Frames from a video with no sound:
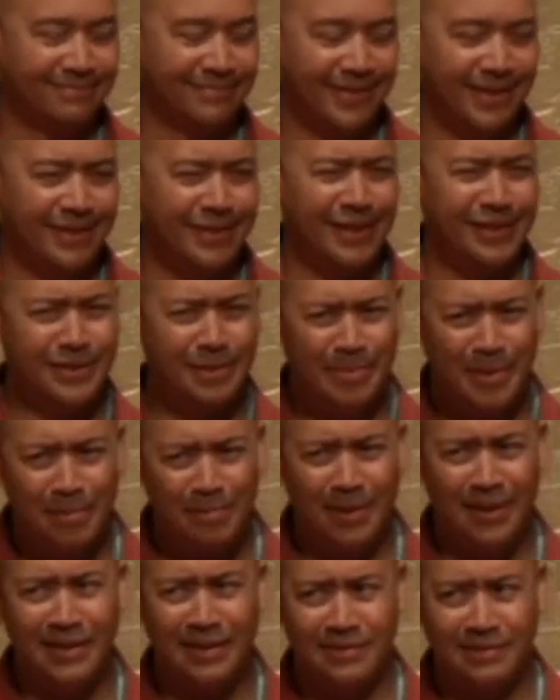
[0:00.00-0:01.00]
He talked about
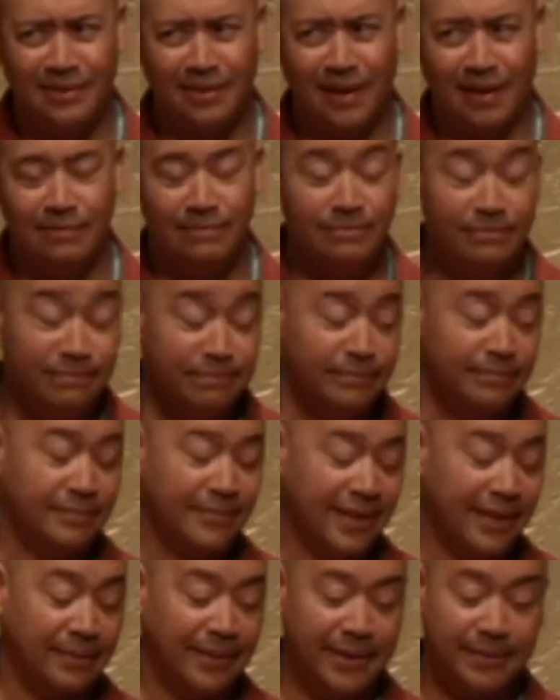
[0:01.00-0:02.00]
monkeys a lot.
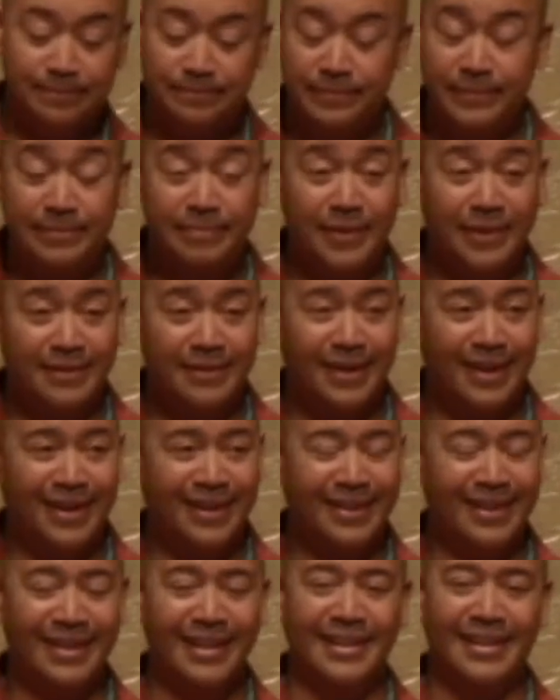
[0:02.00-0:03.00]
Anyway,
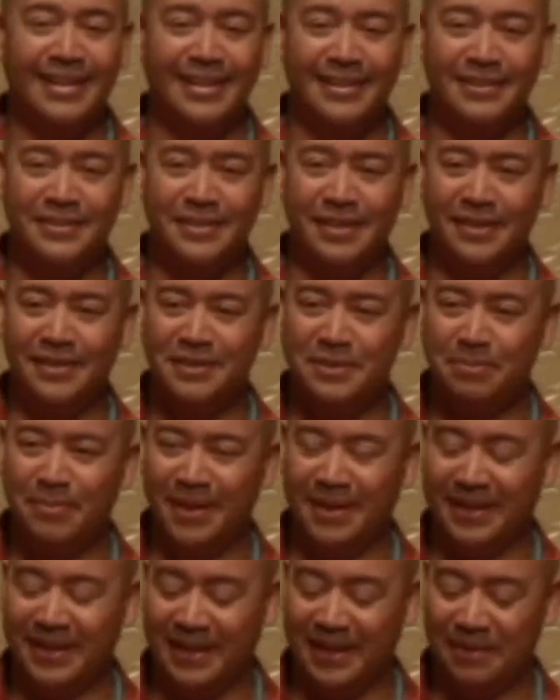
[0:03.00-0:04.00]
he saw this
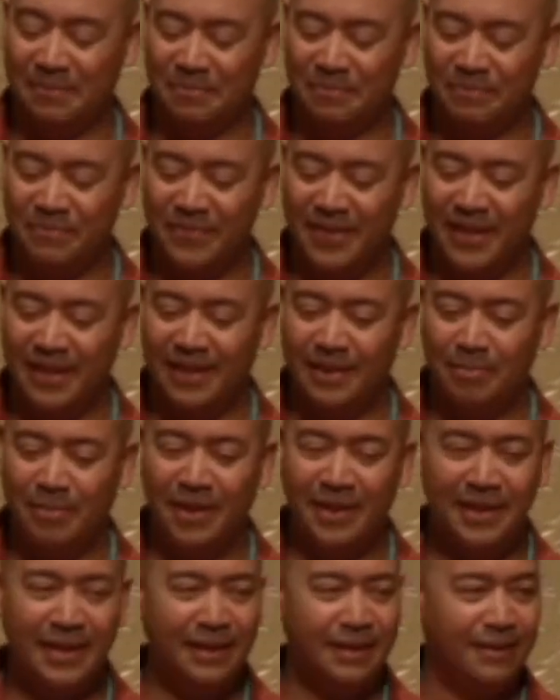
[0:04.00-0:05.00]
monkey, and the
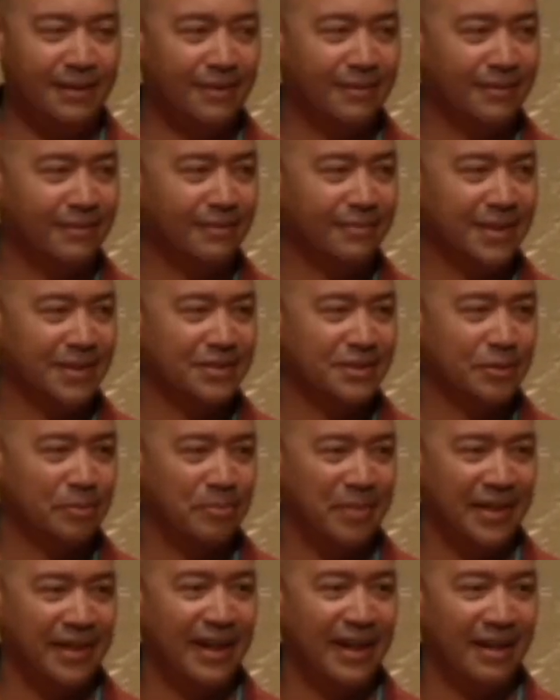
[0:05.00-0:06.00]
monkey went to a
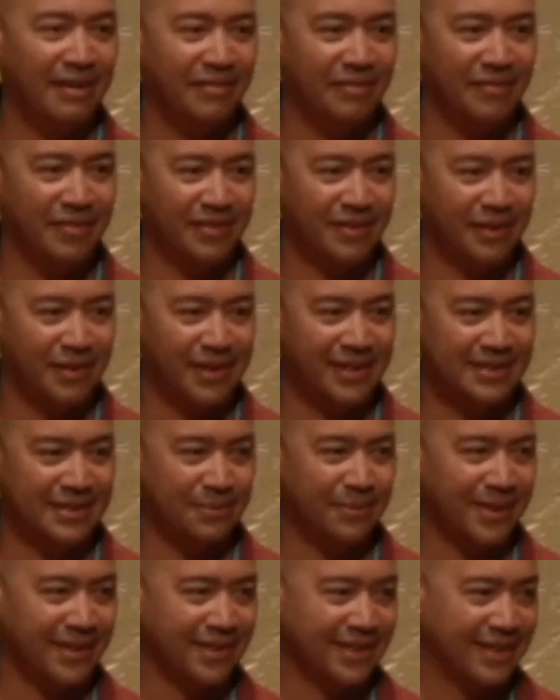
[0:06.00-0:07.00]
beehive because it
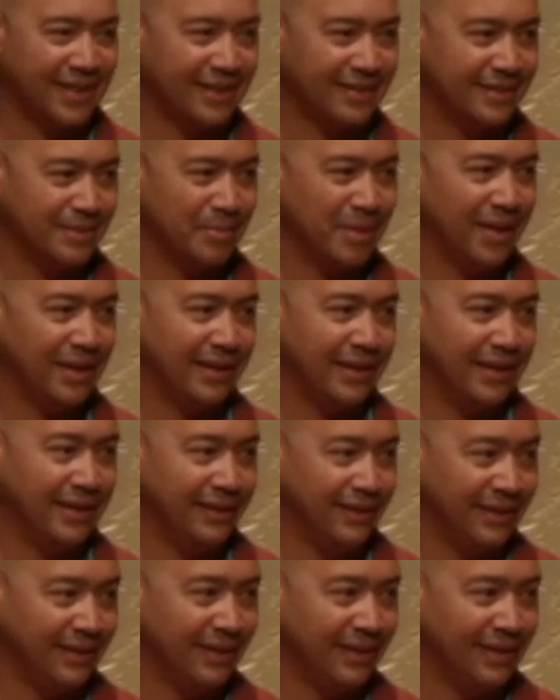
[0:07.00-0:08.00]
wanted to get some honey.
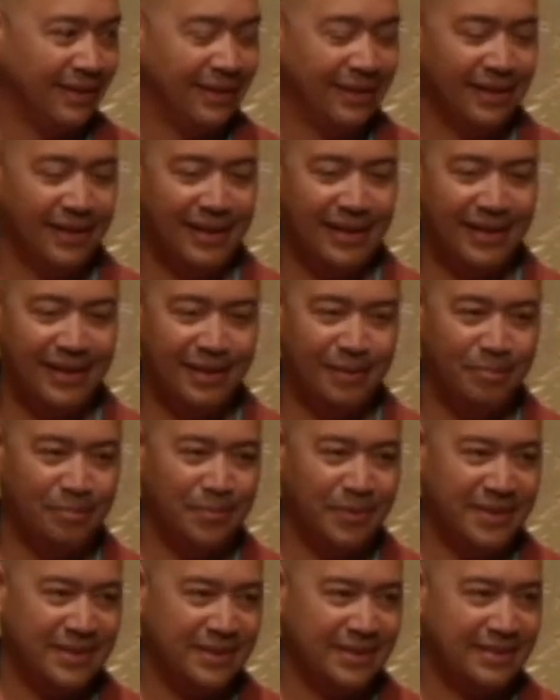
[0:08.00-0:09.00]
And it
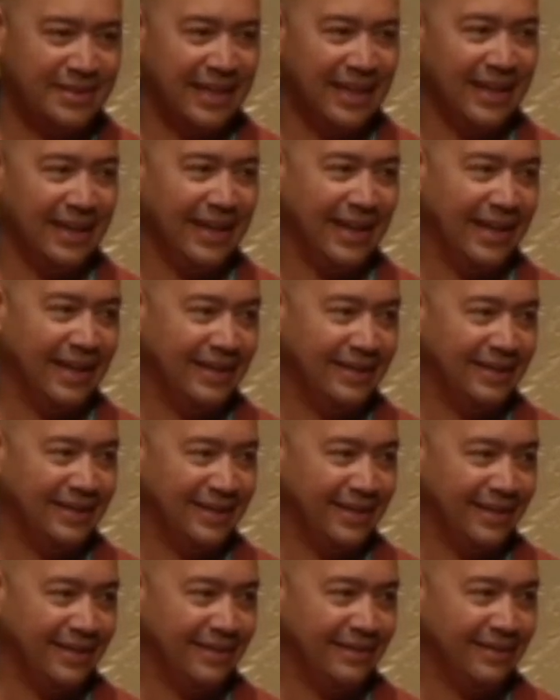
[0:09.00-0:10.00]
puts his hand
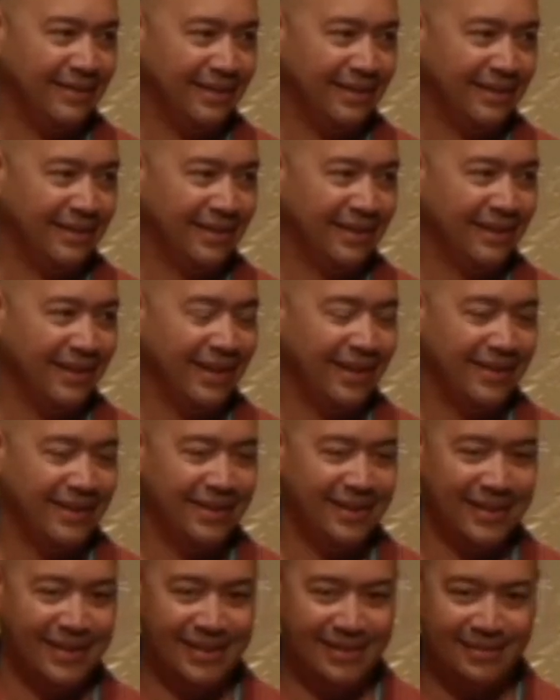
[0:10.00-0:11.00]
in, and then
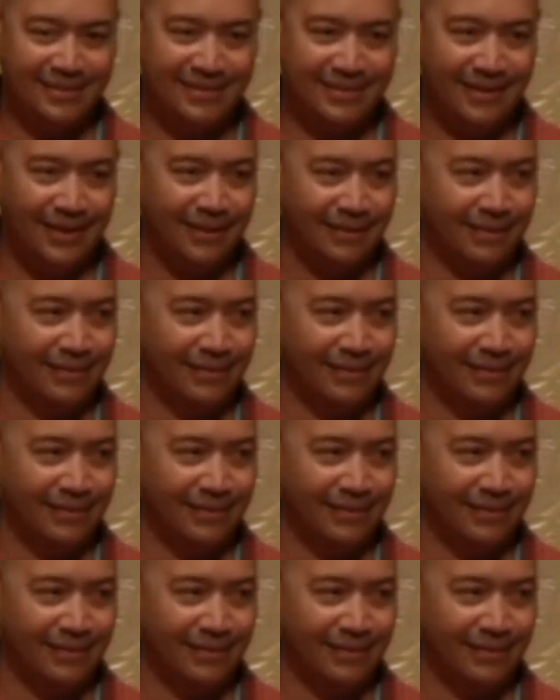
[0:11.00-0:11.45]
he gets stung.